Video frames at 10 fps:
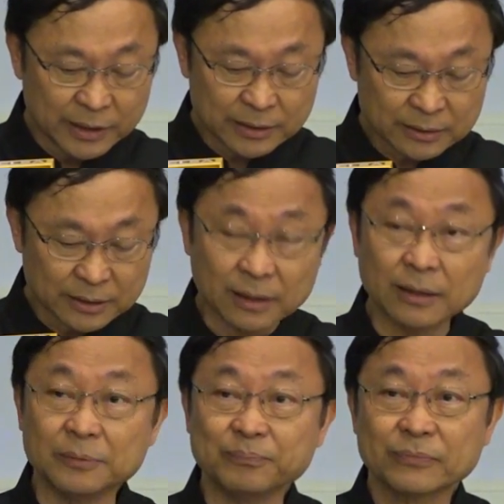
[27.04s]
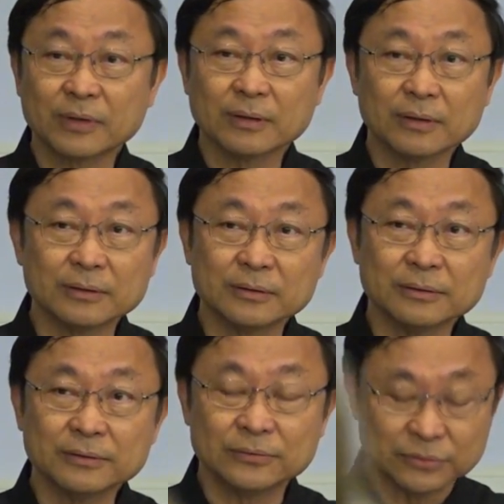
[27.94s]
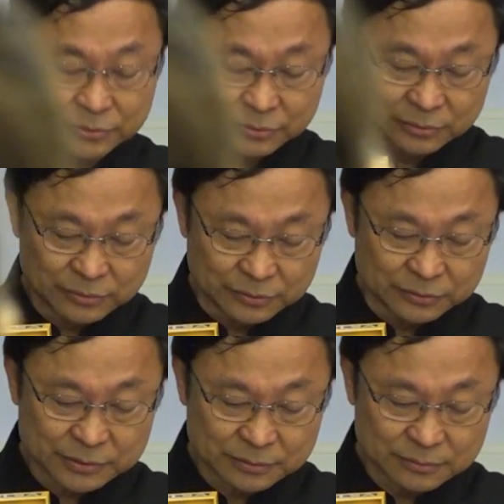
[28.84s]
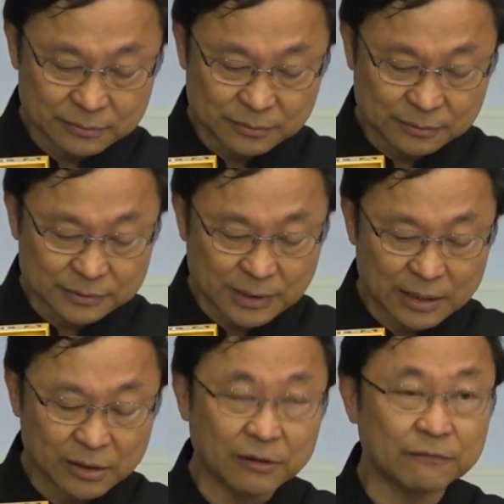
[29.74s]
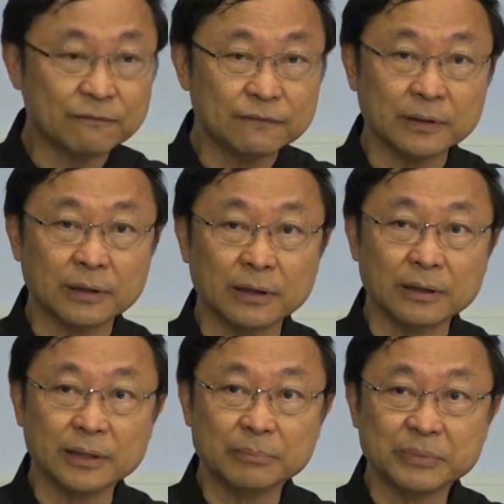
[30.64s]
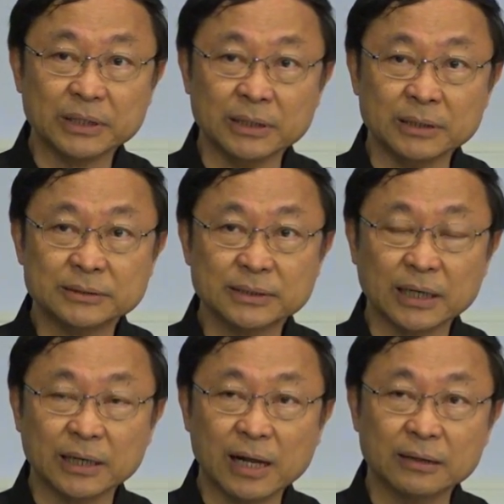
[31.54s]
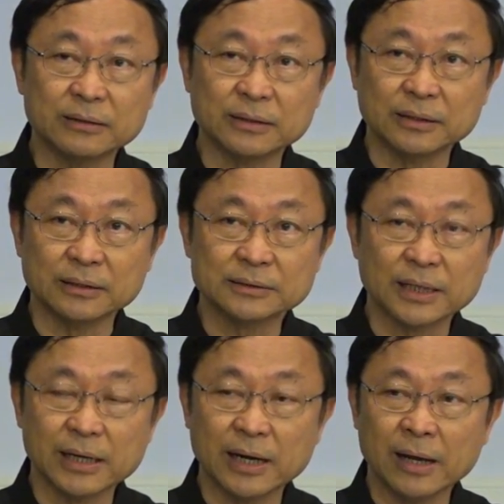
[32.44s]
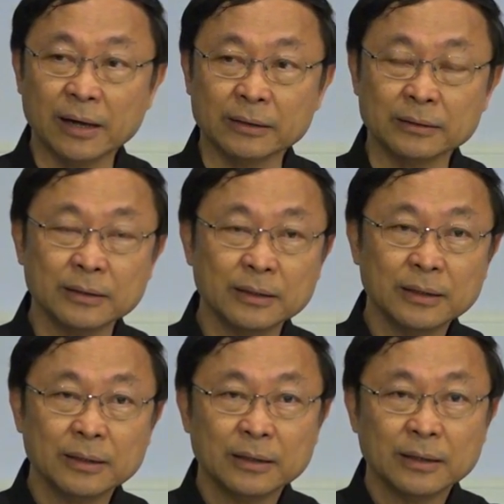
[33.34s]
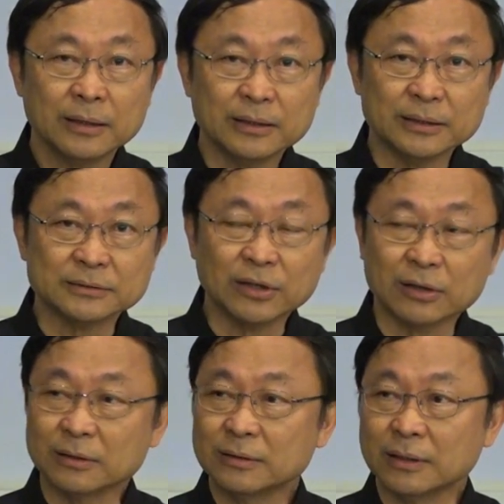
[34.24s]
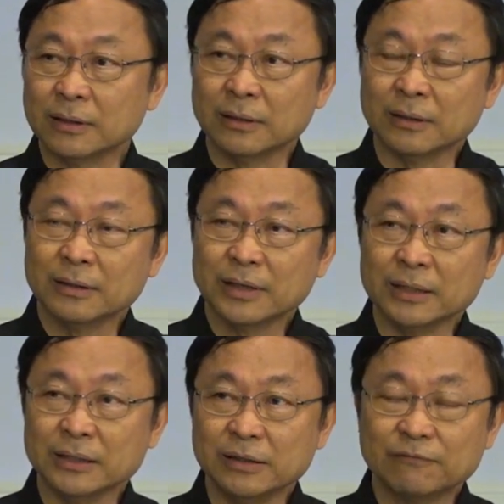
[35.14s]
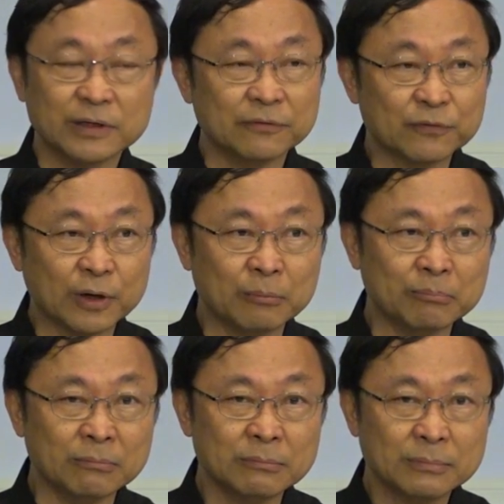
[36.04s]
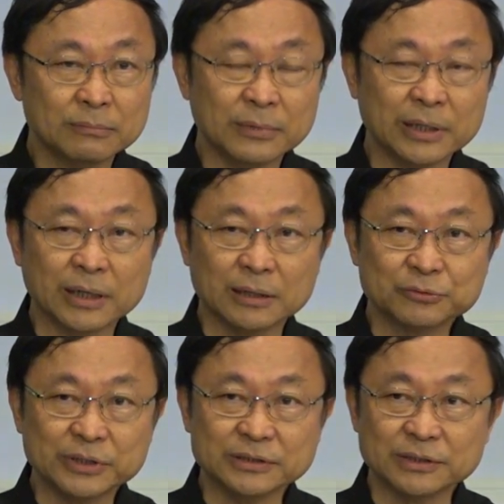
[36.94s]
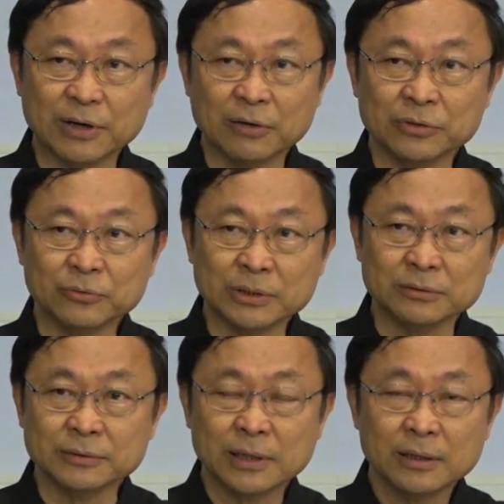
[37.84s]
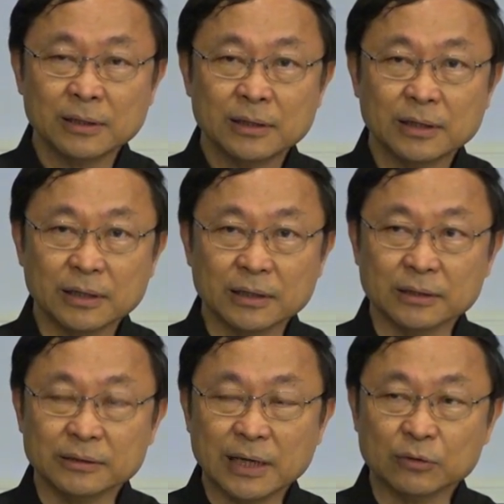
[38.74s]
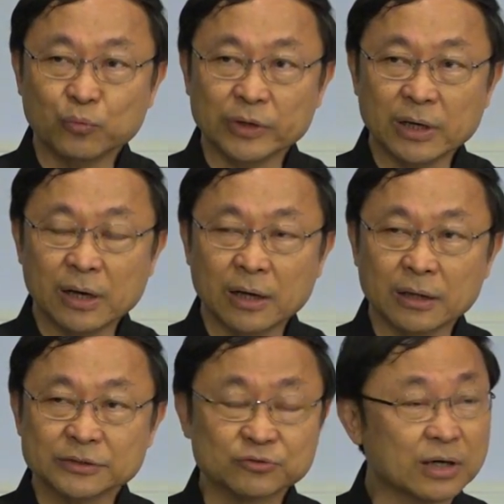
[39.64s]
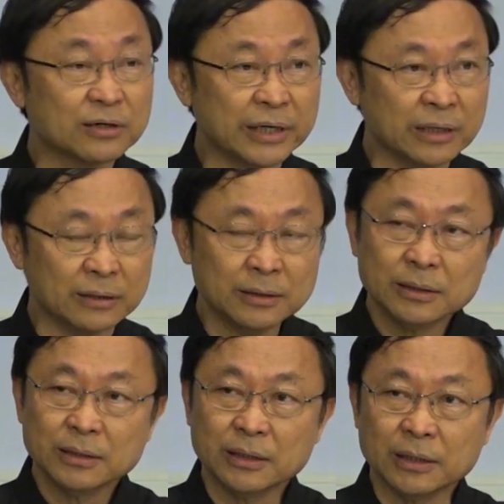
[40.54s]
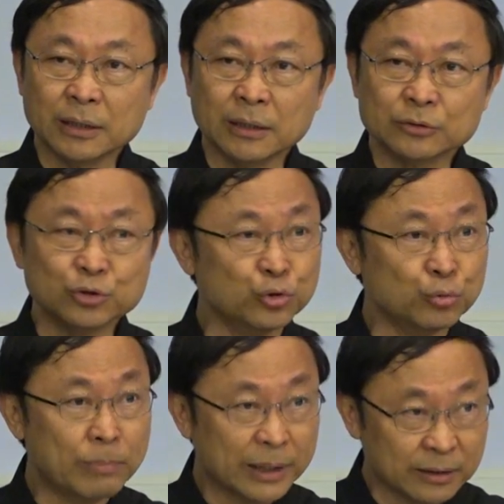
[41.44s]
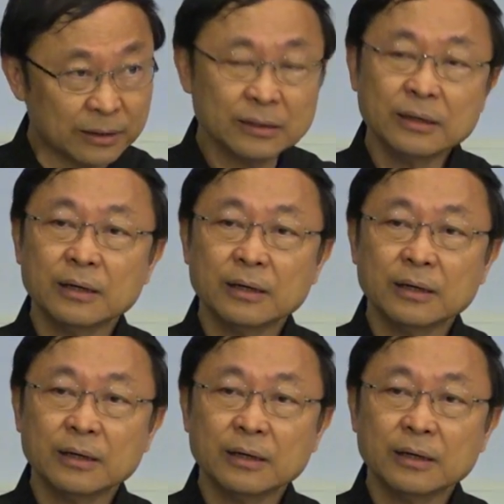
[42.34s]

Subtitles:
think to start off, let me say that Thailand is not any different from many countries around the world, that we are struggling to do better.